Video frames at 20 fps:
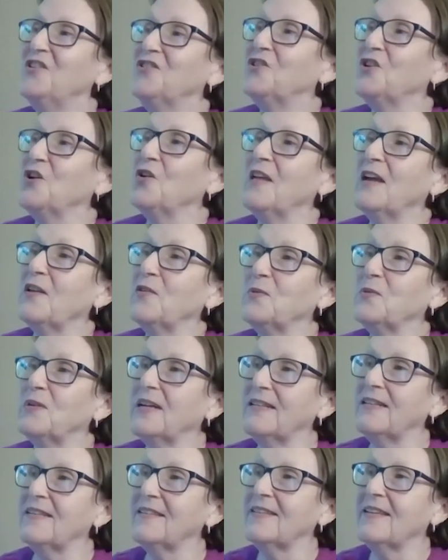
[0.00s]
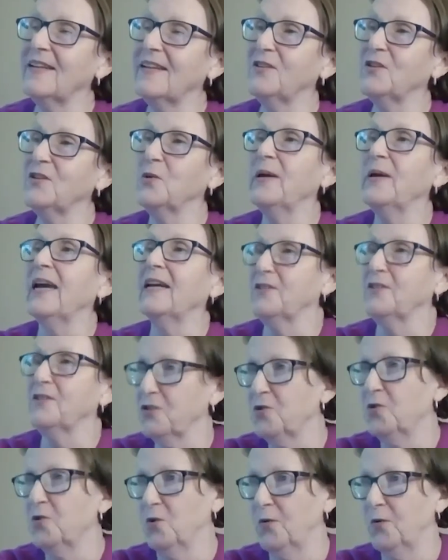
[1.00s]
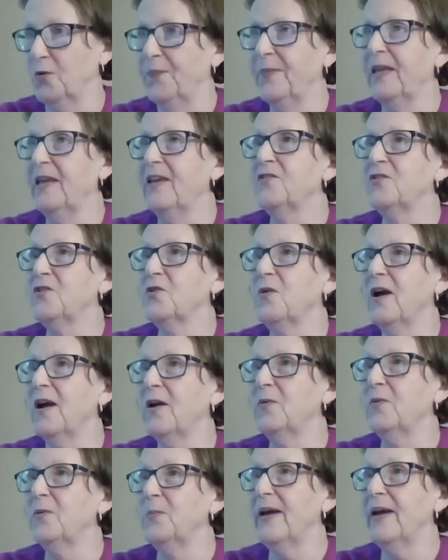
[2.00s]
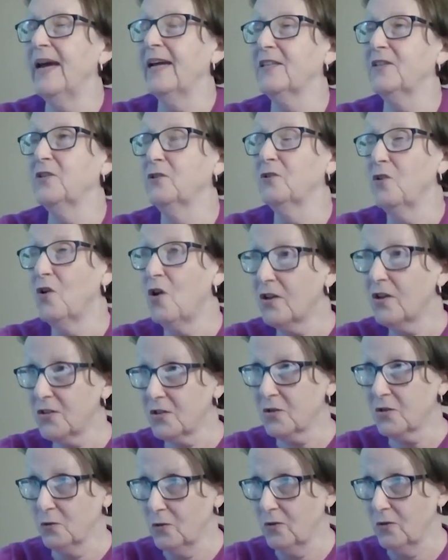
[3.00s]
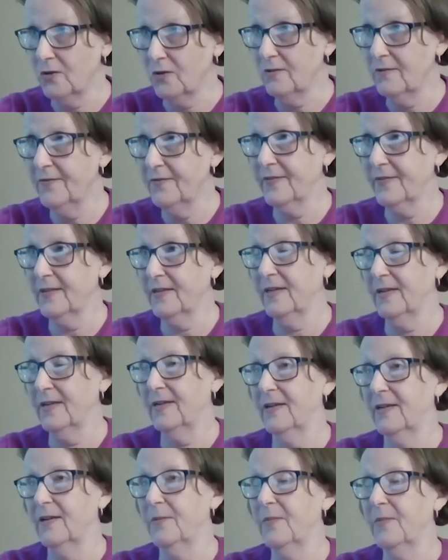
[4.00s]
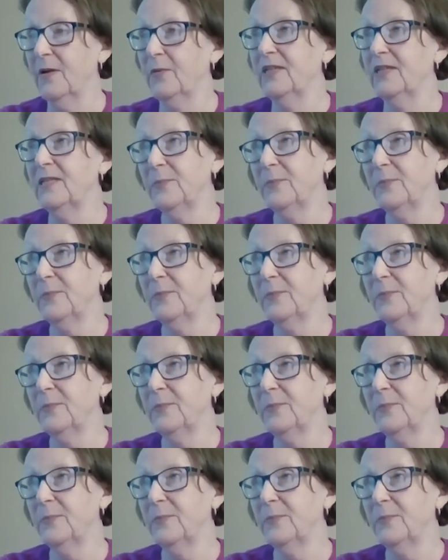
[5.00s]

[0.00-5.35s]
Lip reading: So that's when I decided to go back to school. So I went back to law school. I went to